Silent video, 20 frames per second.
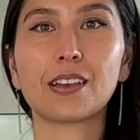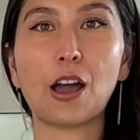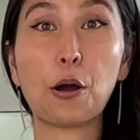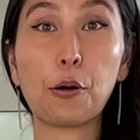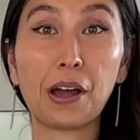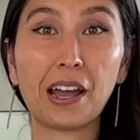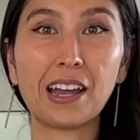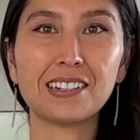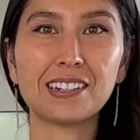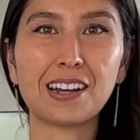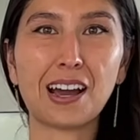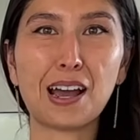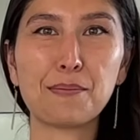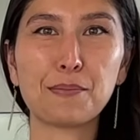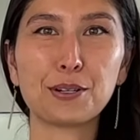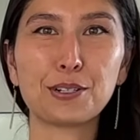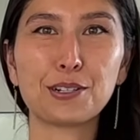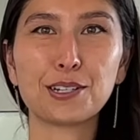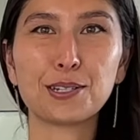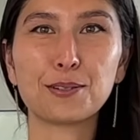Okay,
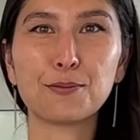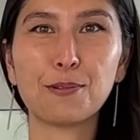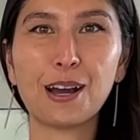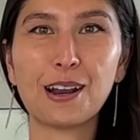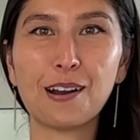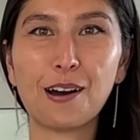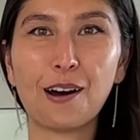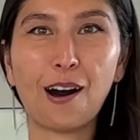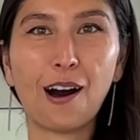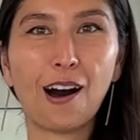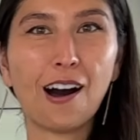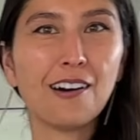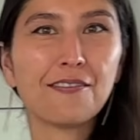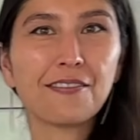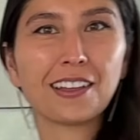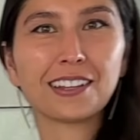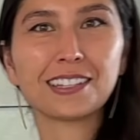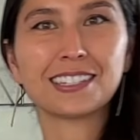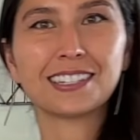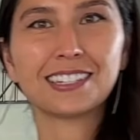timer just went off.
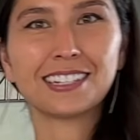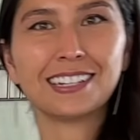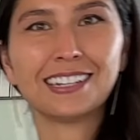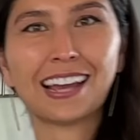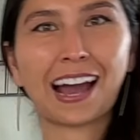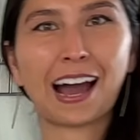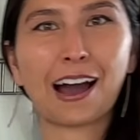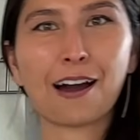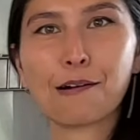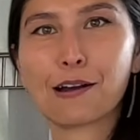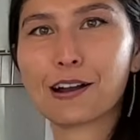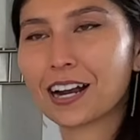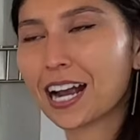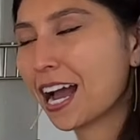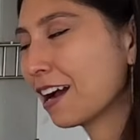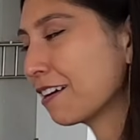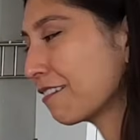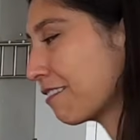Let's see how our egg